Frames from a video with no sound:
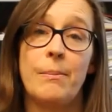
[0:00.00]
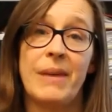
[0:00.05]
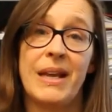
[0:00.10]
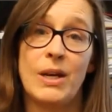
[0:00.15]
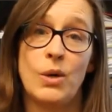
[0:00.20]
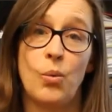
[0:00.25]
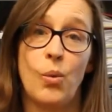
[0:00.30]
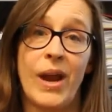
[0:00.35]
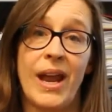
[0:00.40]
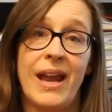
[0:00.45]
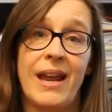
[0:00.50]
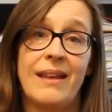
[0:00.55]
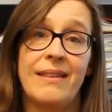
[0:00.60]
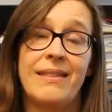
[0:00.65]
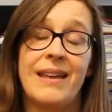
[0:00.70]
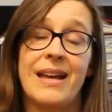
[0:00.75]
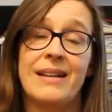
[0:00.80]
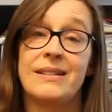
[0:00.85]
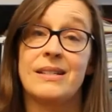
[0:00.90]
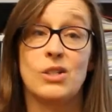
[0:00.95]
in a way
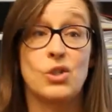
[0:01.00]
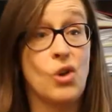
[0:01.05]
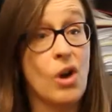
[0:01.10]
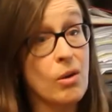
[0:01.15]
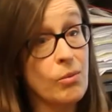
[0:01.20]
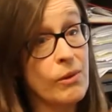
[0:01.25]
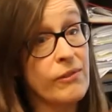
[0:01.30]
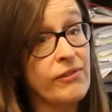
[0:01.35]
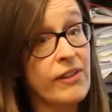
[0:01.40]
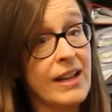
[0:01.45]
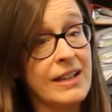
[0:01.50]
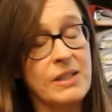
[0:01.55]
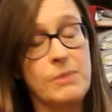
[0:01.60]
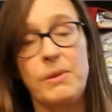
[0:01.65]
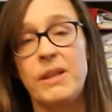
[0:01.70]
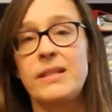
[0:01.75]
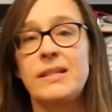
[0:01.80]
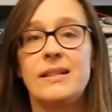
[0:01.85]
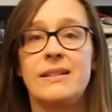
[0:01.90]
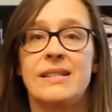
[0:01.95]
that does not reflect
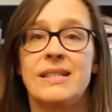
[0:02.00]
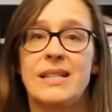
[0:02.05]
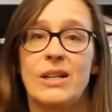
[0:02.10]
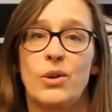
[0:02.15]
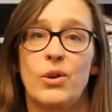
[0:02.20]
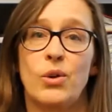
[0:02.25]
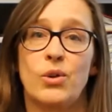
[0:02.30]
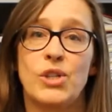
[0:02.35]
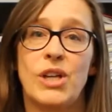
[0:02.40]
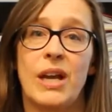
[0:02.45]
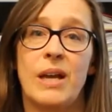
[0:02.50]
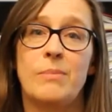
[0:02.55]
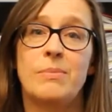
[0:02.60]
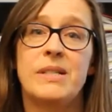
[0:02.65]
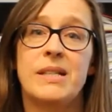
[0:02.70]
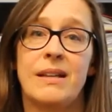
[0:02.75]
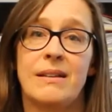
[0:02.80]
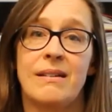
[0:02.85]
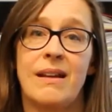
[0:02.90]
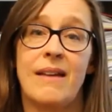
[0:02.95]
myths and
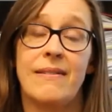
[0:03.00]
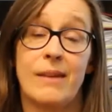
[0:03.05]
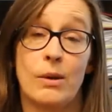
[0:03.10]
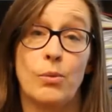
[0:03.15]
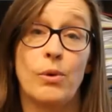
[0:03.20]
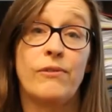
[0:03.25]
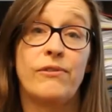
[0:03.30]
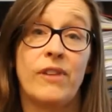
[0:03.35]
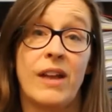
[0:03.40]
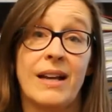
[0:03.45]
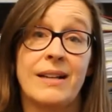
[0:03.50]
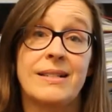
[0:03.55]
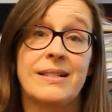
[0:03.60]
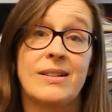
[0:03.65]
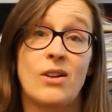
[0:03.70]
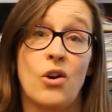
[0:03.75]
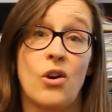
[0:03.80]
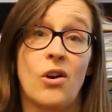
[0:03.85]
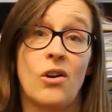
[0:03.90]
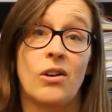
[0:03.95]
stereotypes, and that
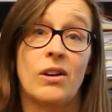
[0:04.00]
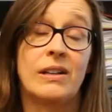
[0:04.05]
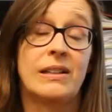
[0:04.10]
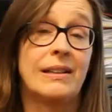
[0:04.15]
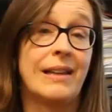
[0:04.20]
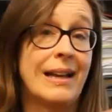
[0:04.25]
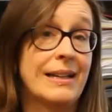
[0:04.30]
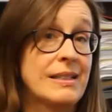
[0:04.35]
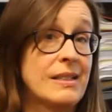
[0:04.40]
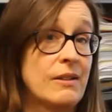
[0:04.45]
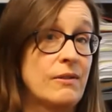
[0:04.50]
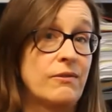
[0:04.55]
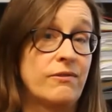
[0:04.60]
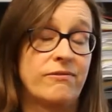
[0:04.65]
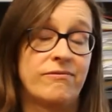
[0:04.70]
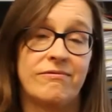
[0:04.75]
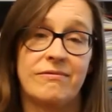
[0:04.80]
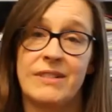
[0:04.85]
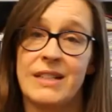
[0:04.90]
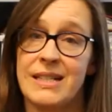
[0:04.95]
reflects our collective
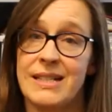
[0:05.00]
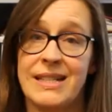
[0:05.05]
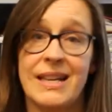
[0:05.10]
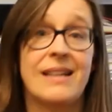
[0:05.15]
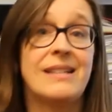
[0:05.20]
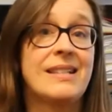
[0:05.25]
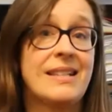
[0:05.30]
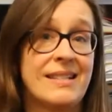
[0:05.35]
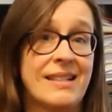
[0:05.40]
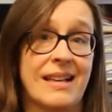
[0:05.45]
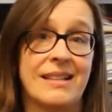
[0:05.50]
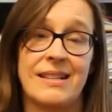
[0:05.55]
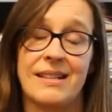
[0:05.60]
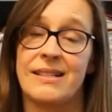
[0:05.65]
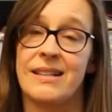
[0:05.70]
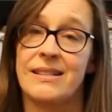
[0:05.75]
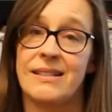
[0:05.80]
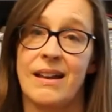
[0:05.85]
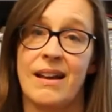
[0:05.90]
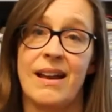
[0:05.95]
consensus as a
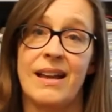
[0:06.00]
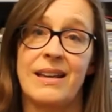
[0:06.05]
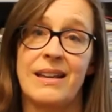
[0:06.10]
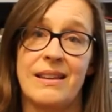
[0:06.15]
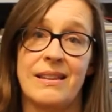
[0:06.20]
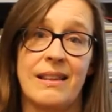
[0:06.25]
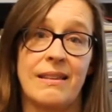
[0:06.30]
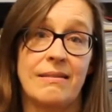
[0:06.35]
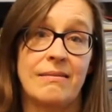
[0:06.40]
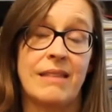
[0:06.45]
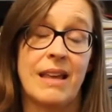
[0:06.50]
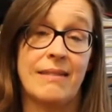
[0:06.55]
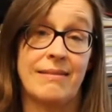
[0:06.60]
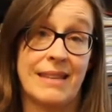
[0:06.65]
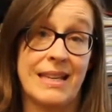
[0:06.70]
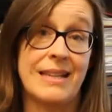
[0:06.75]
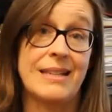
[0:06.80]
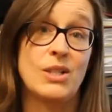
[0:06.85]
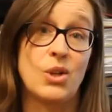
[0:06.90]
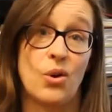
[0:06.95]
society that
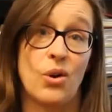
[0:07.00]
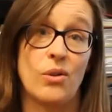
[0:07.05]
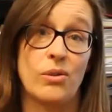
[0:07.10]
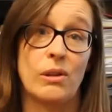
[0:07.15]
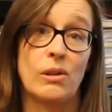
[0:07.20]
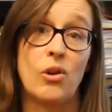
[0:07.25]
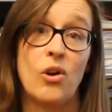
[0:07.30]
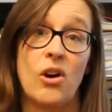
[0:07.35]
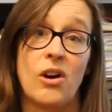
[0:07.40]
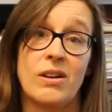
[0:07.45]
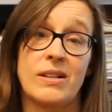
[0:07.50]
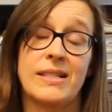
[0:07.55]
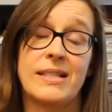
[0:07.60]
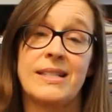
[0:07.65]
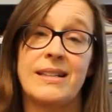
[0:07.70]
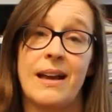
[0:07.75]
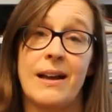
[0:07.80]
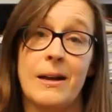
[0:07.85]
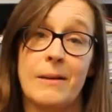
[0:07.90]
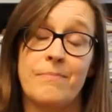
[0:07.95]
these are the
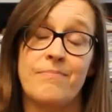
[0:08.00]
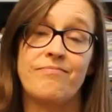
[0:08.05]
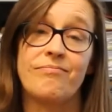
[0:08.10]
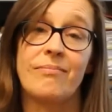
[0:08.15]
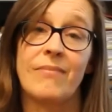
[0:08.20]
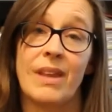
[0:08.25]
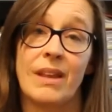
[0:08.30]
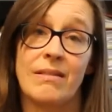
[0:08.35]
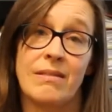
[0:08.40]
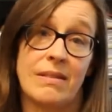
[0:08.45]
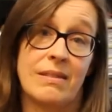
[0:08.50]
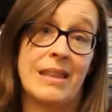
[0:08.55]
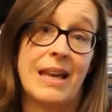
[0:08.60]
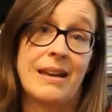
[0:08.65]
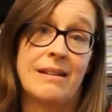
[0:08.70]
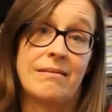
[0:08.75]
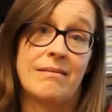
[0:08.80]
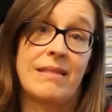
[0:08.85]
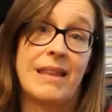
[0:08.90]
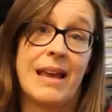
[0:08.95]
laws
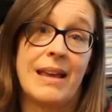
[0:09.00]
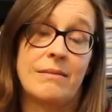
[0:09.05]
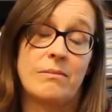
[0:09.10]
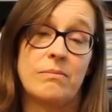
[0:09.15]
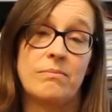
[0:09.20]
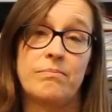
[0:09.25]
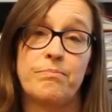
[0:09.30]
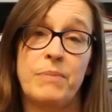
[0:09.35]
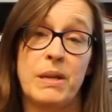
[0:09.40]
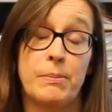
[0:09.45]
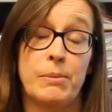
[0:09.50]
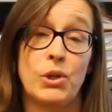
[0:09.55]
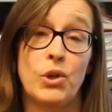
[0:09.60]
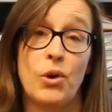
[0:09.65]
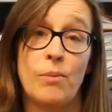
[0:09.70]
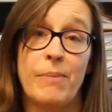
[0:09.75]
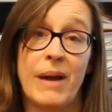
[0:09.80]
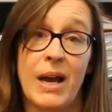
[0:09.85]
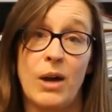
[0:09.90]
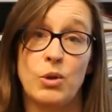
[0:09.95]
that people
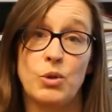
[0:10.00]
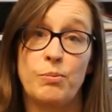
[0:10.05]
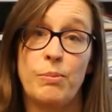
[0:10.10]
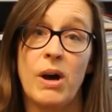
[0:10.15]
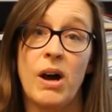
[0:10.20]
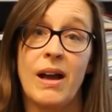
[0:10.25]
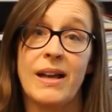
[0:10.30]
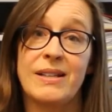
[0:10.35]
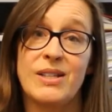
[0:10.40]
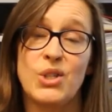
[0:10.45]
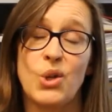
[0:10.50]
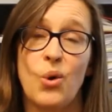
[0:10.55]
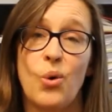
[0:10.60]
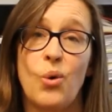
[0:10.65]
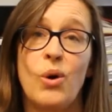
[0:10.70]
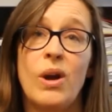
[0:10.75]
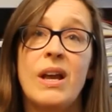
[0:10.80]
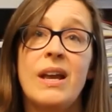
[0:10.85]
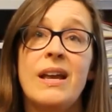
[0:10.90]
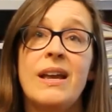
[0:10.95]
are bound by.
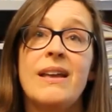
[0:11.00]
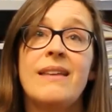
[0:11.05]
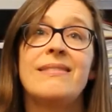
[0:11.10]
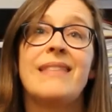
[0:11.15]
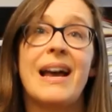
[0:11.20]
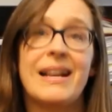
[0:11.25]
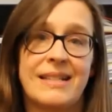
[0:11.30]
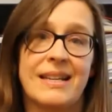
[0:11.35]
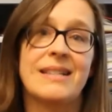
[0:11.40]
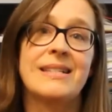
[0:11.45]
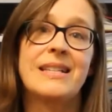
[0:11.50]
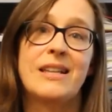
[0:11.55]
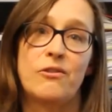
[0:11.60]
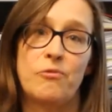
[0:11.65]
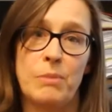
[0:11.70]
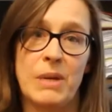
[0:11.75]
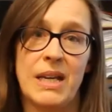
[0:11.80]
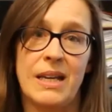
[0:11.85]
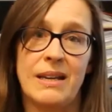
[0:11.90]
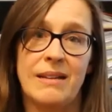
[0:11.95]
So that does
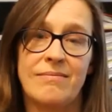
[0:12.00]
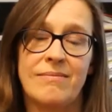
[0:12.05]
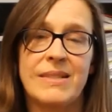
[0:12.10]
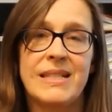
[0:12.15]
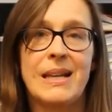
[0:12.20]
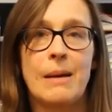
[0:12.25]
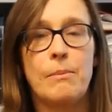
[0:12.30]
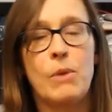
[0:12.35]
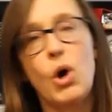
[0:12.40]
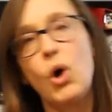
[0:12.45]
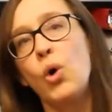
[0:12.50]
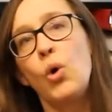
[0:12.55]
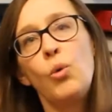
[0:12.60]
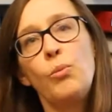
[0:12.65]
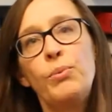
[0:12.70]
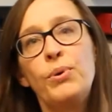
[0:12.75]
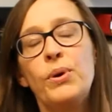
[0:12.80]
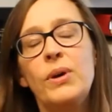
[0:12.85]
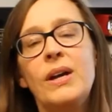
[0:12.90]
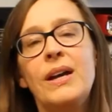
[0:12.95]
give me some hope,